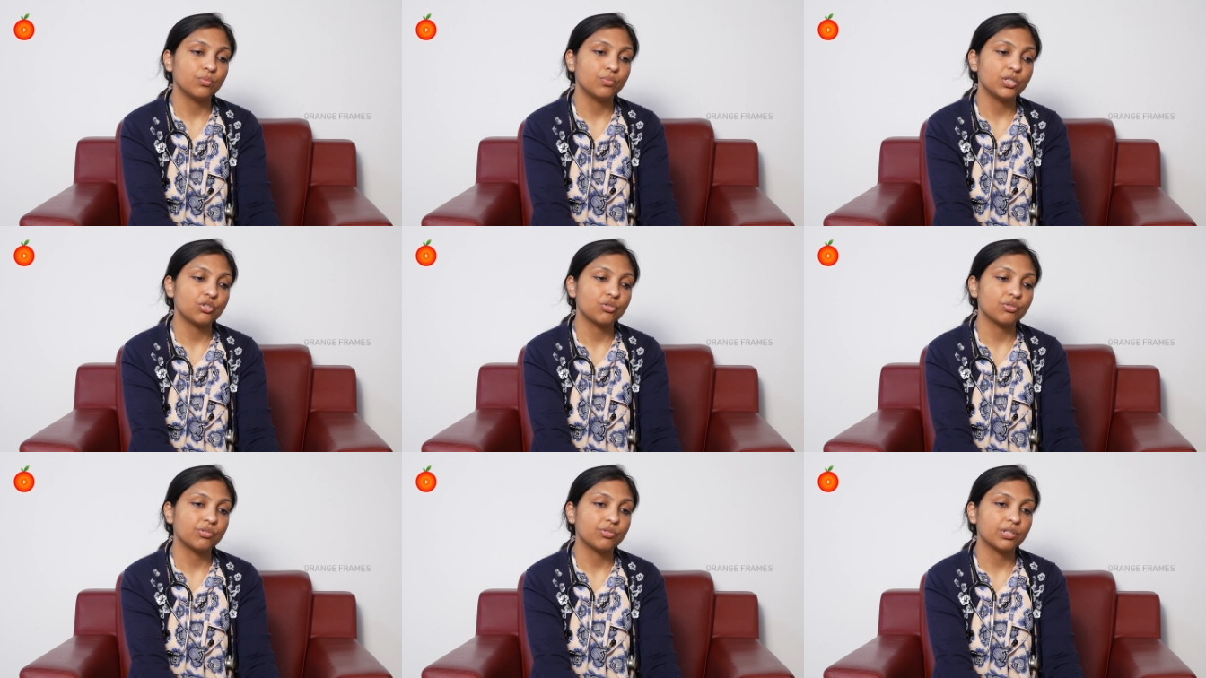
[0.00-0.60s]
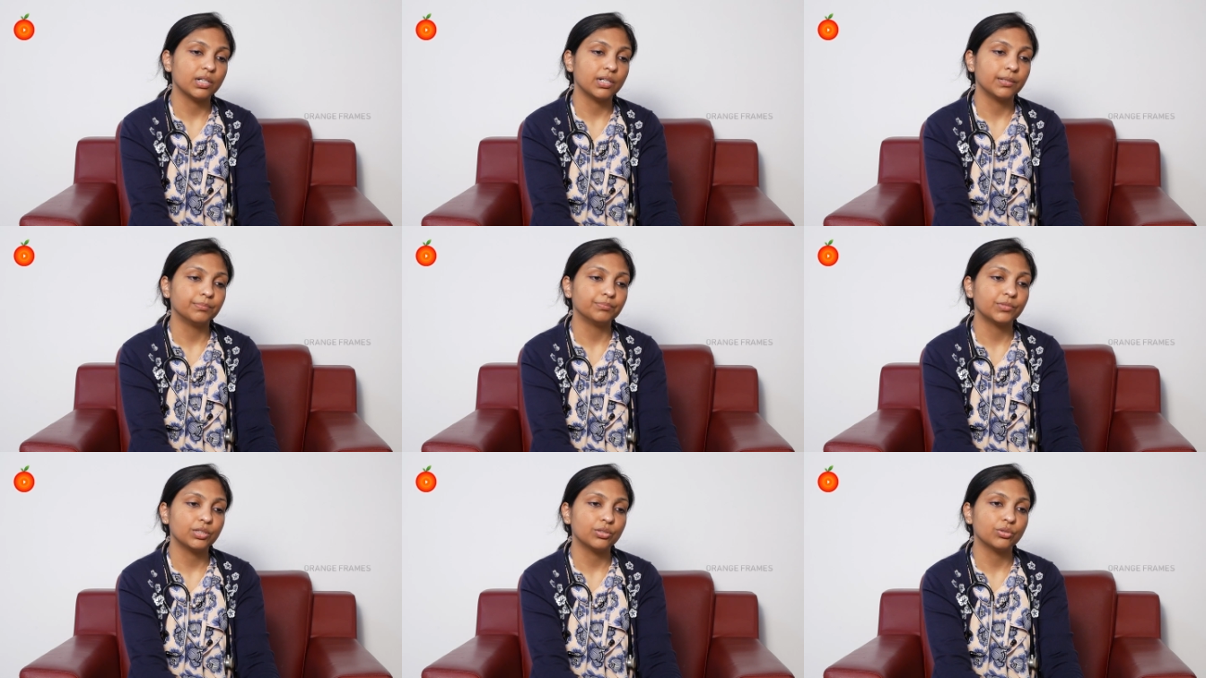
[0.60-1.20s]
we should
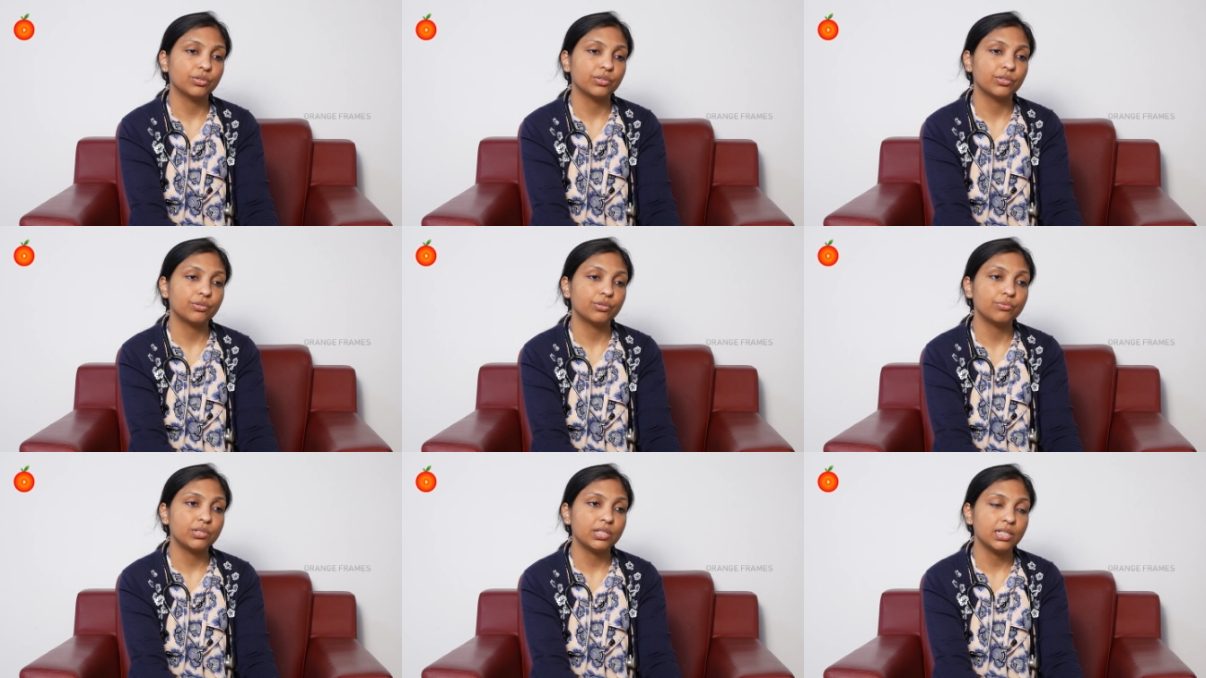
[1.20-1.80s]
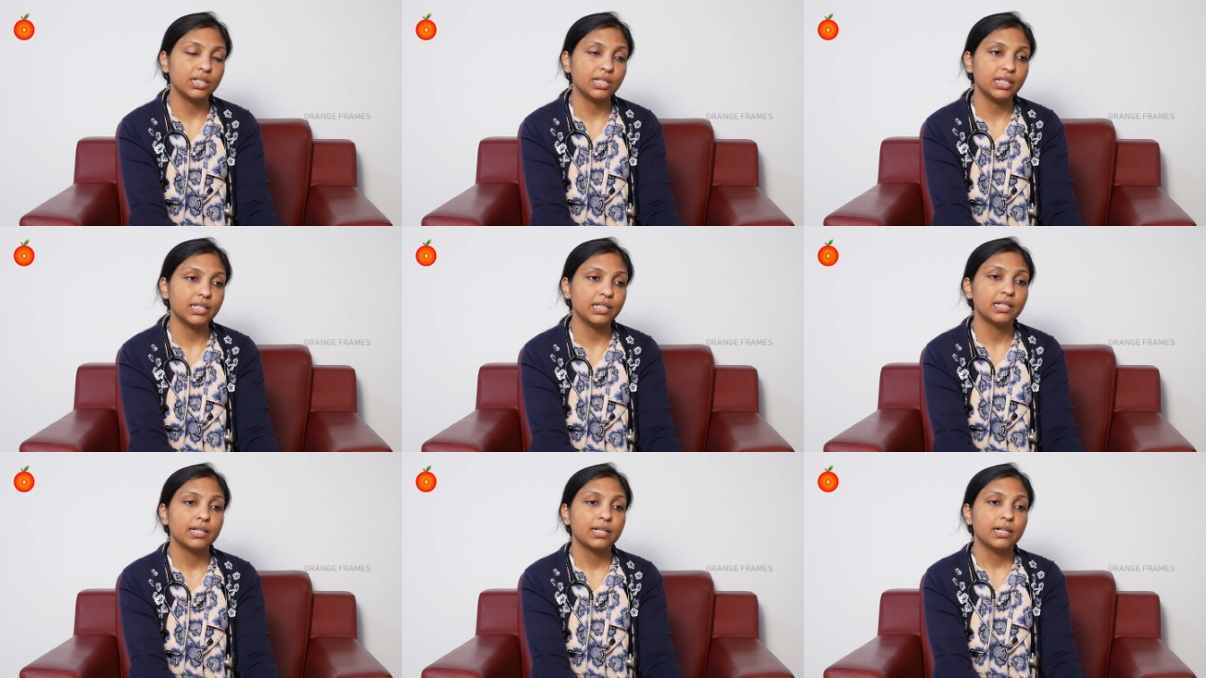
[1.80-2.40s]

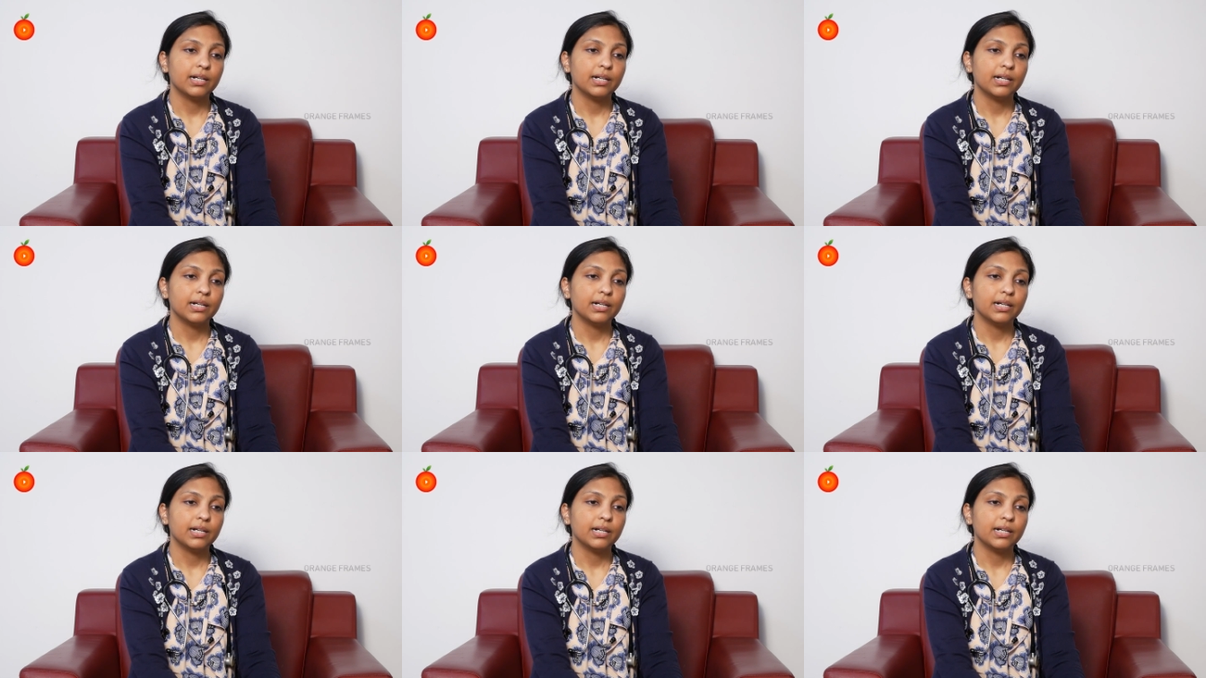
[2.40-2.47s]
routinely